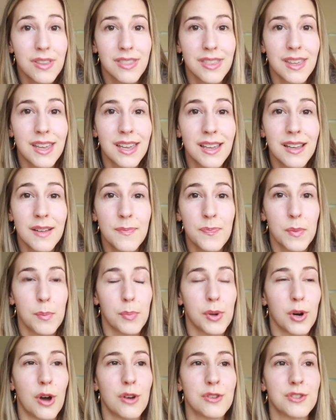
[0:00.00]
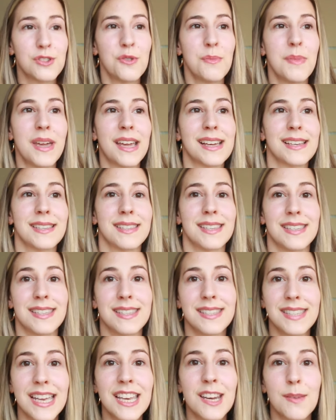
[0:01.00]
the thing, but also make it
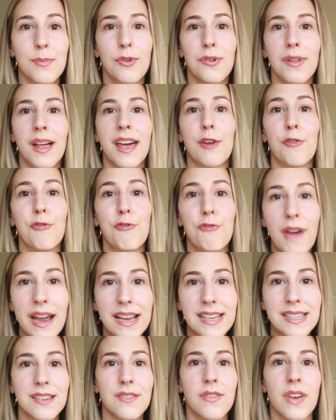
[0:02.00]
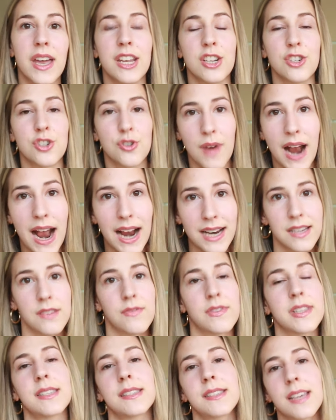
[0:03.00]
sustainable and effective and
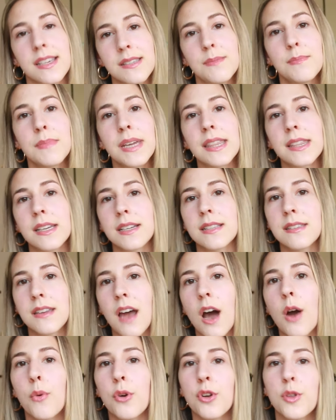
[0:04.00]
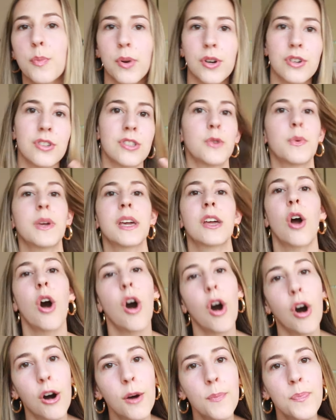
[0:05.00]
attractive. This doesn't mean that it's not worth pursuing at
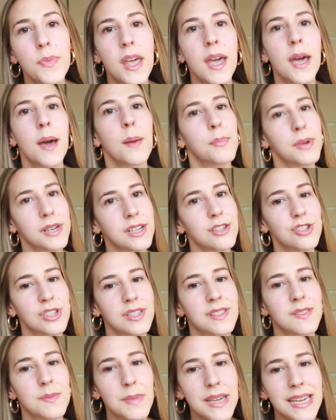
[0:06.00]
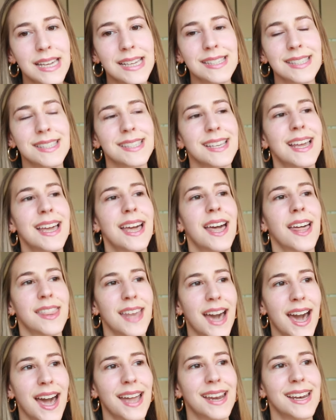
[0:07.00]
all, but it just means
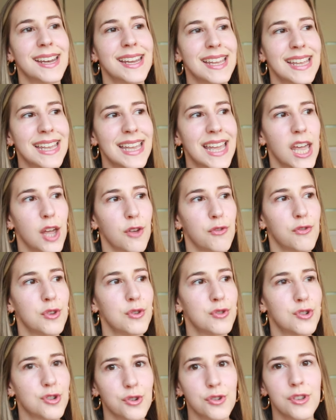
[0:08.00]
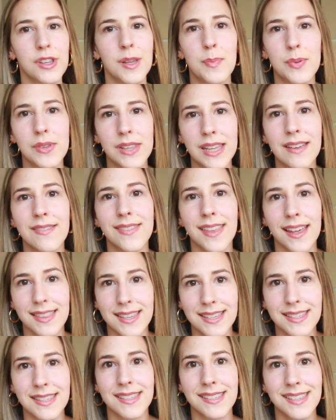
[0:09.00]
that if you truly believe that
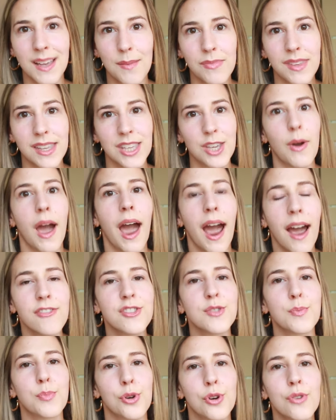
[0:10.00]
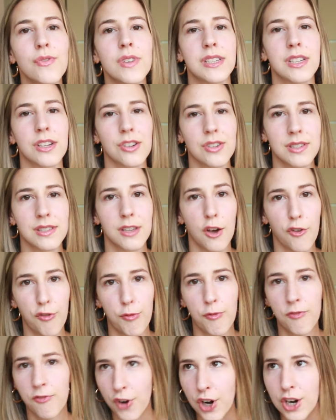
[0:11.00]
this is something, you have to prove it to
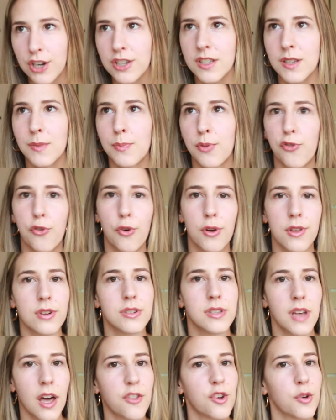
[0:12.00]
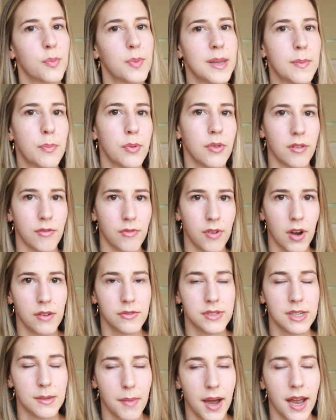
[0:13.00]
yourself first before there's other people
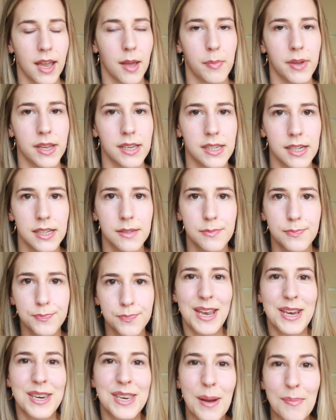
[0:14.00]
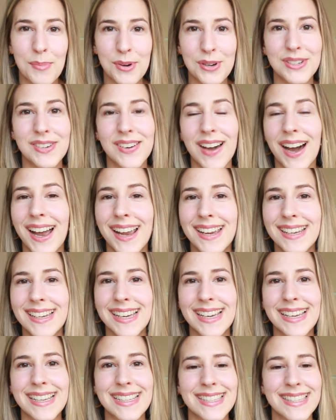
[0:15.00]
involved, in my opinion. Number nine
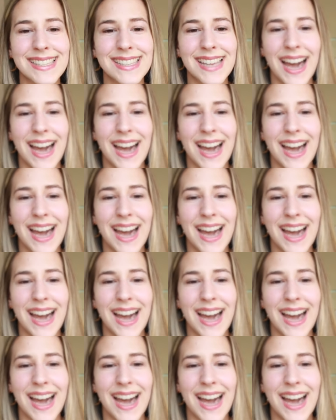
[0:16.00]
is